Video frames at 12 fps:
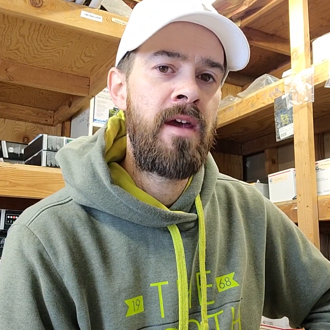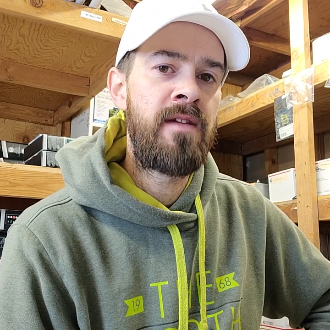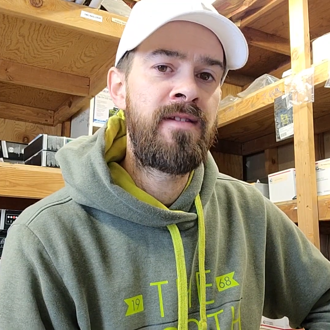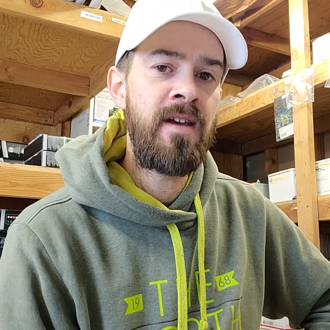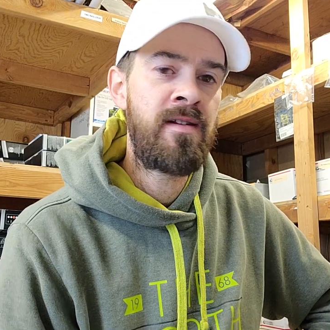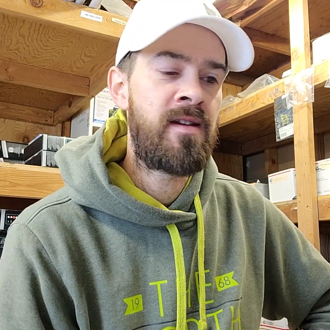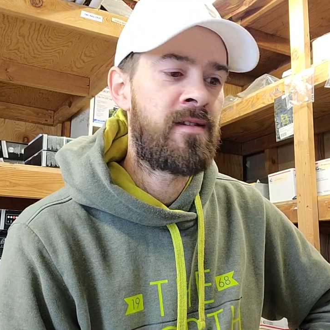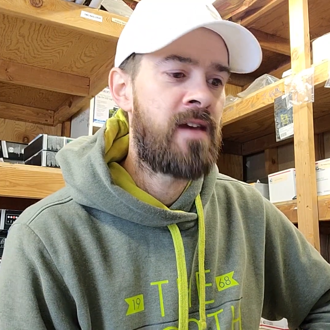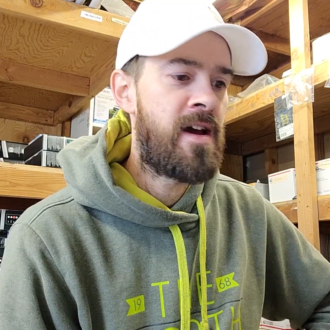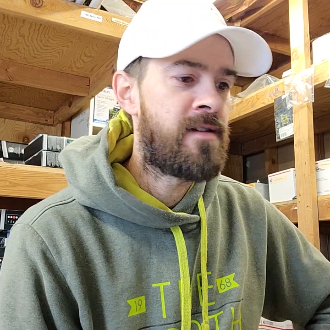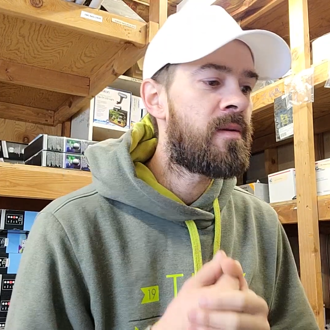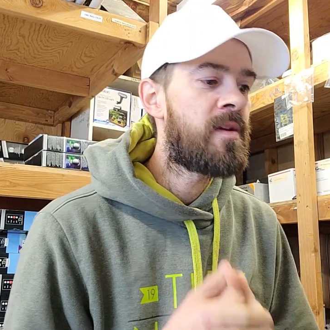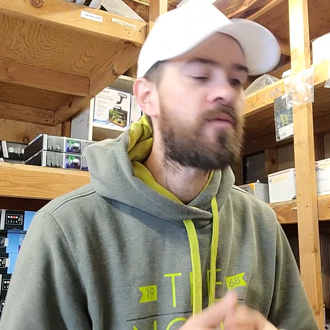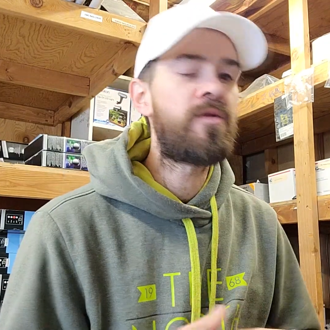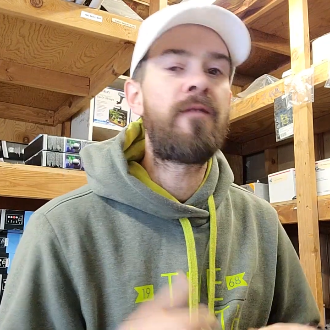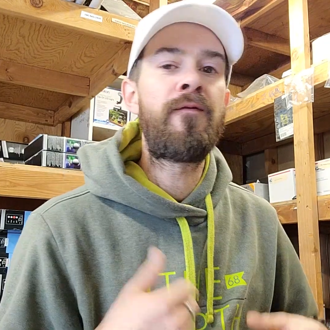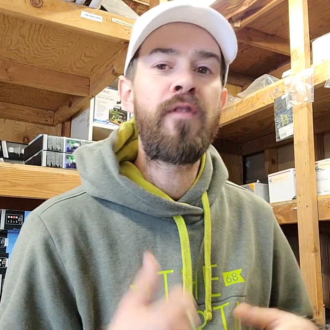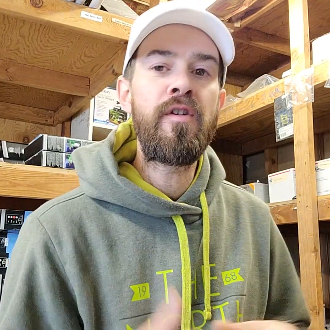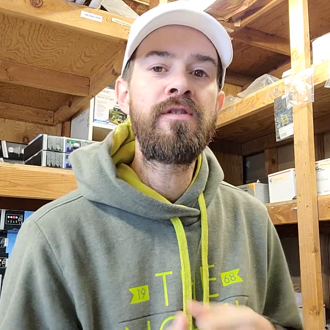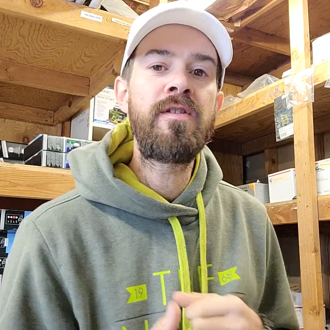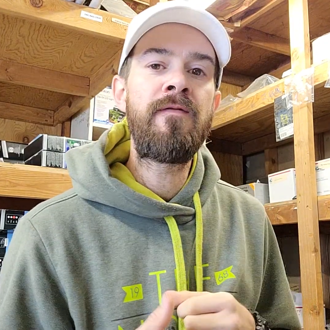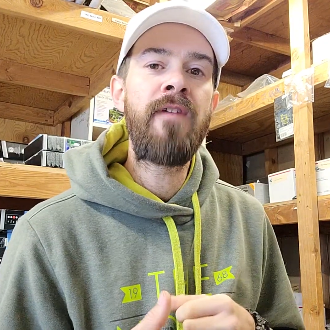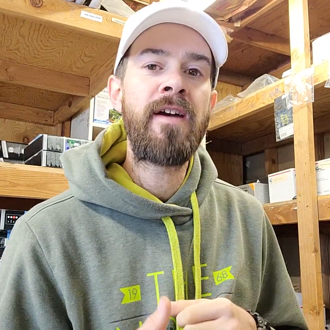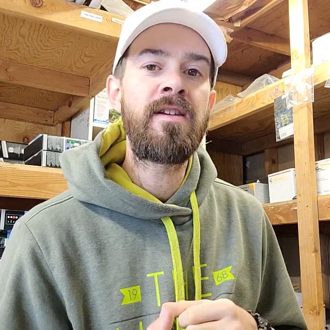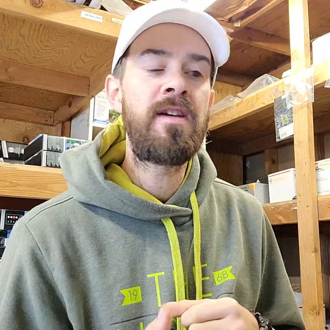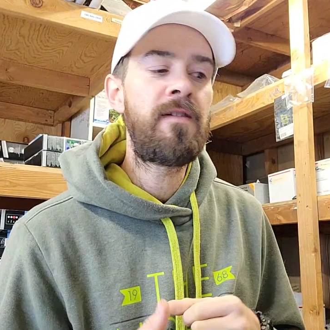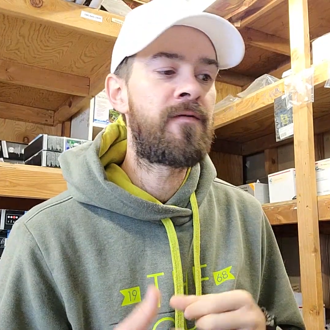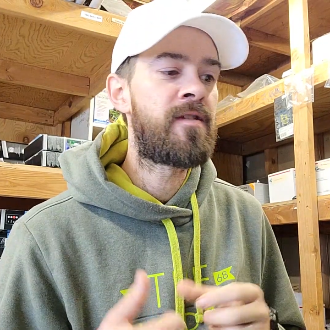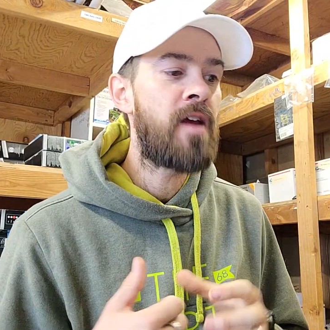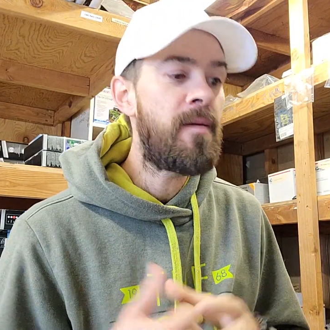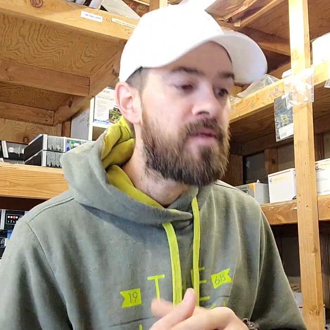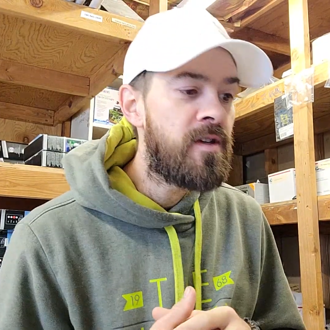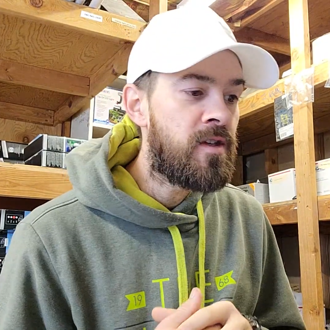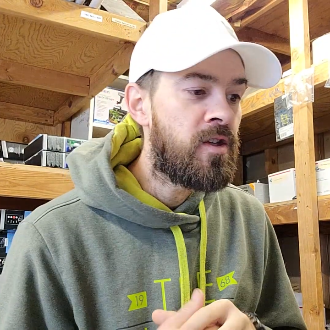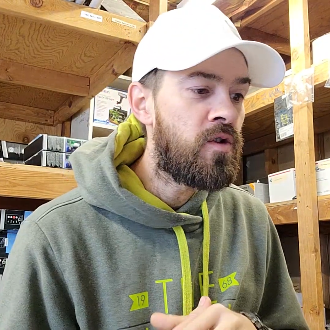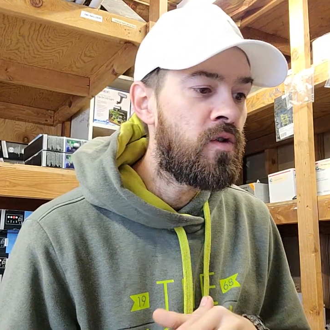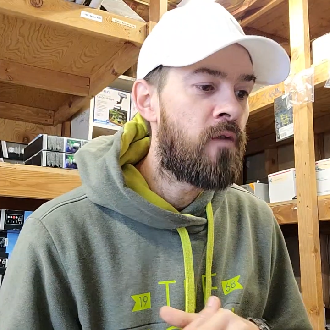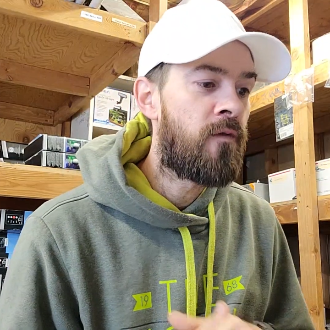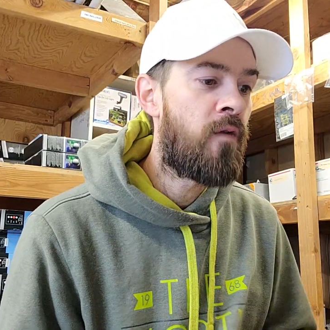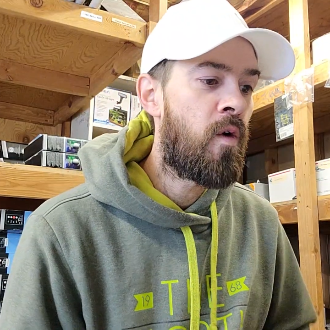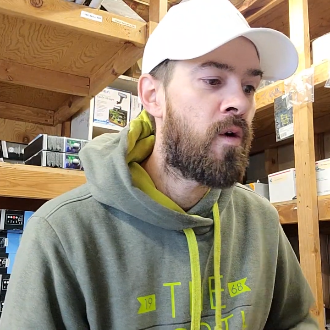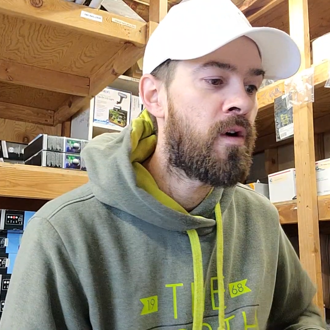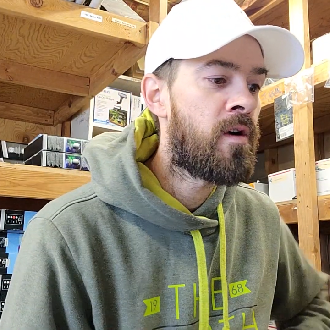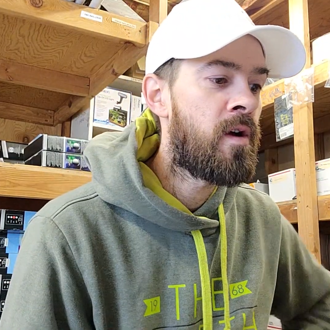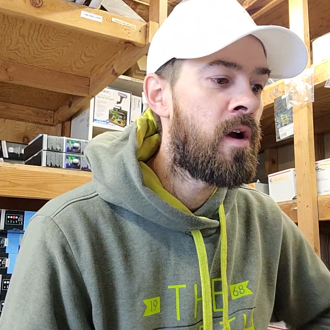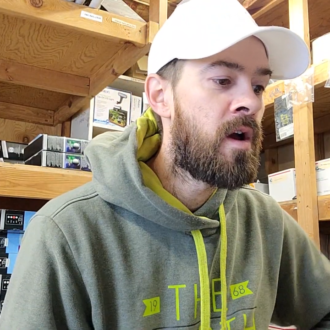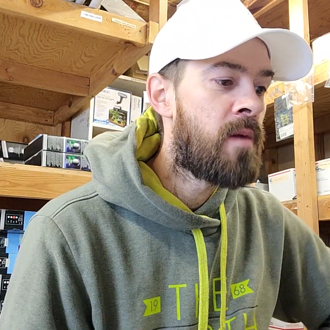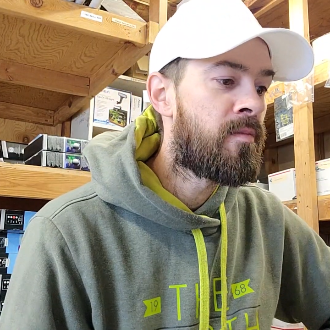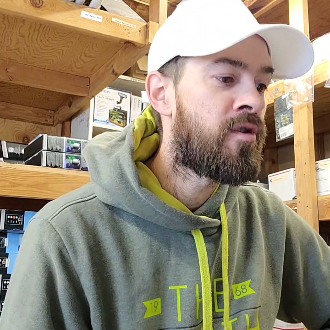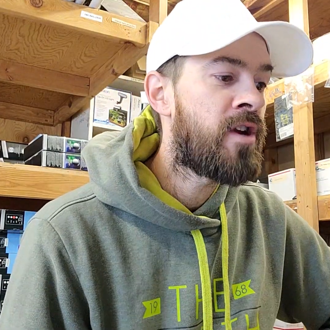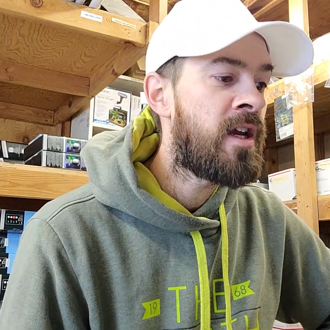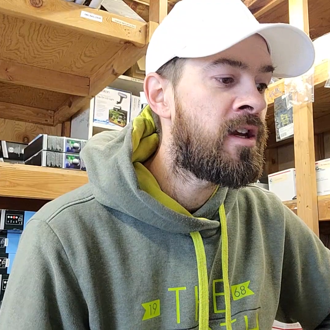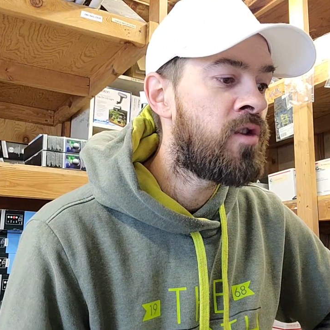insecticide. This was the first effective substitute for marine